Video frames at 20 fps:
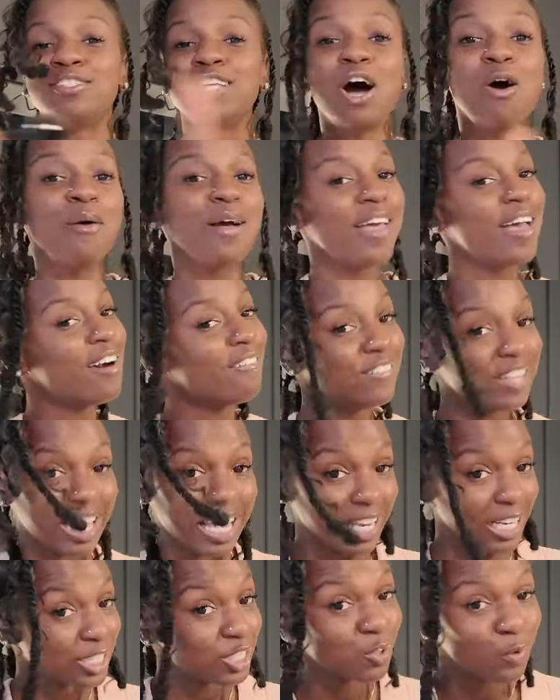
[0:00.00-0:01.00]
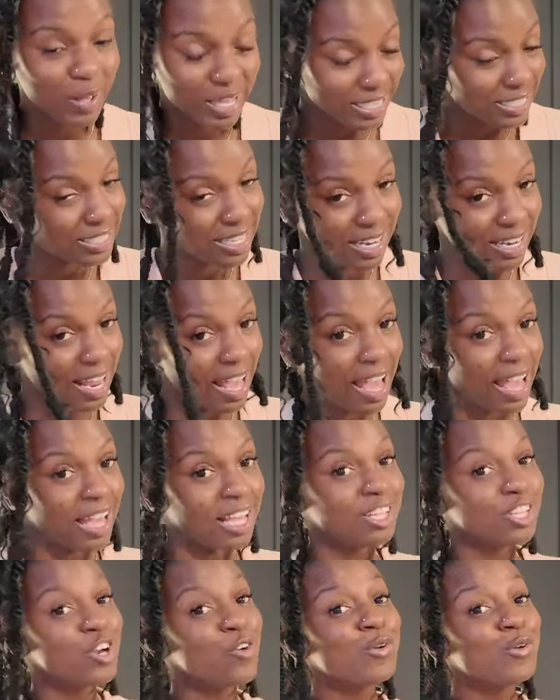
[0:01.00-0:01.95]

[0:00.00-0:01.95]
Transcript: Don't ever get it twisted now.